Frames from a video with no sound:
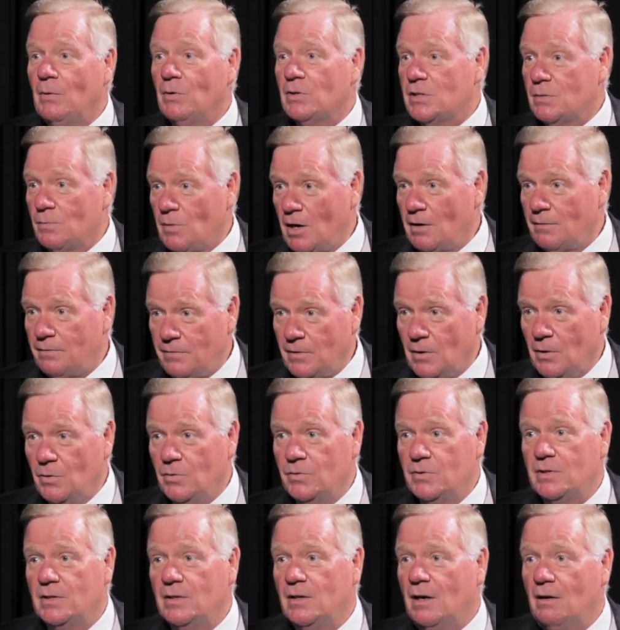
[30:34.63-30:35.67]
with
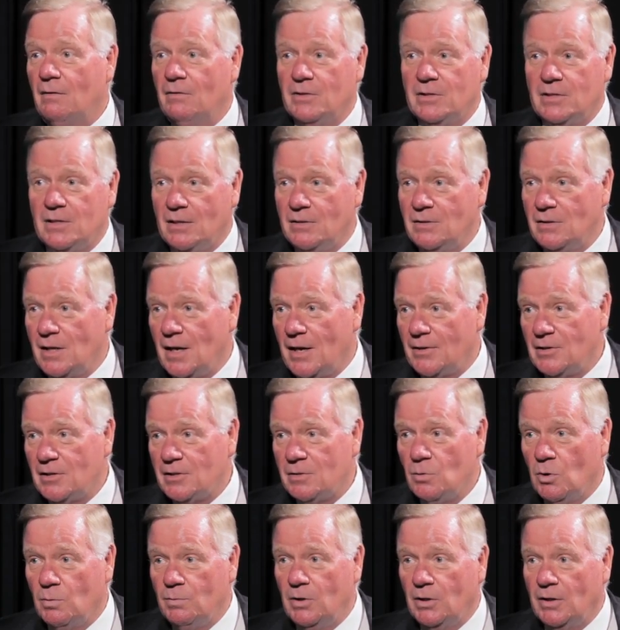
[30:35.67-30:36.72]
smartphones, and all of a sudden, you got this
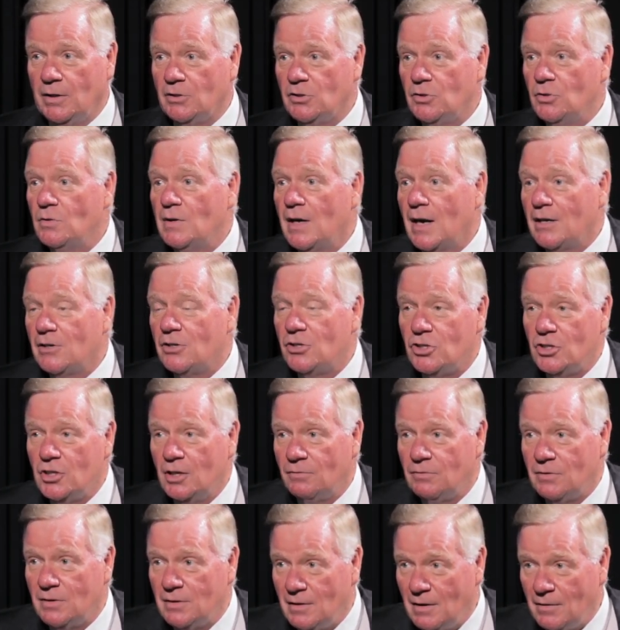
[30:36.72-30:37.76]
mobility. So you've got to
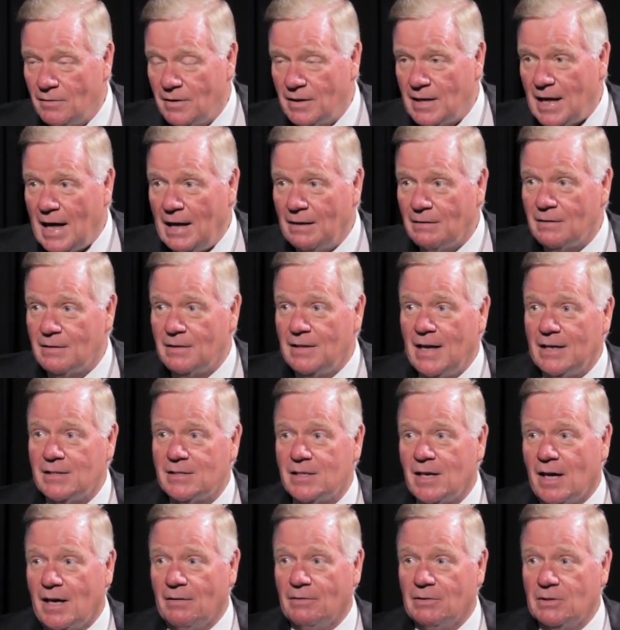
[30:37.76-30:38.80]
shift that that
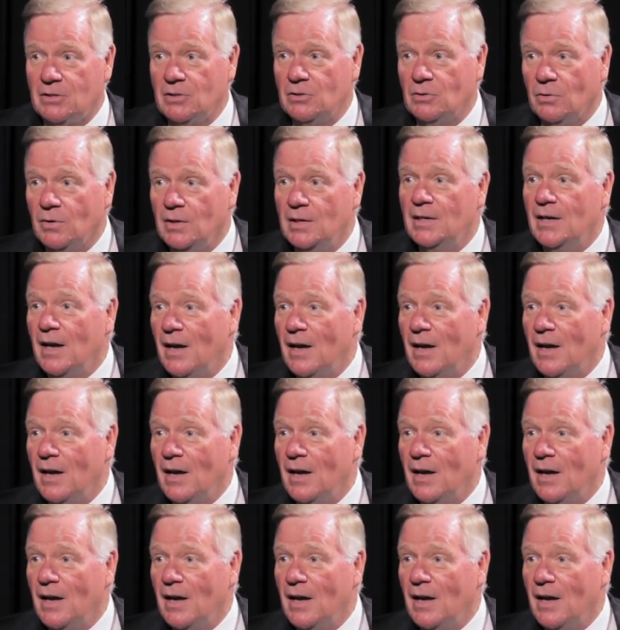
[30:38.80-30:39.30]
side of it too.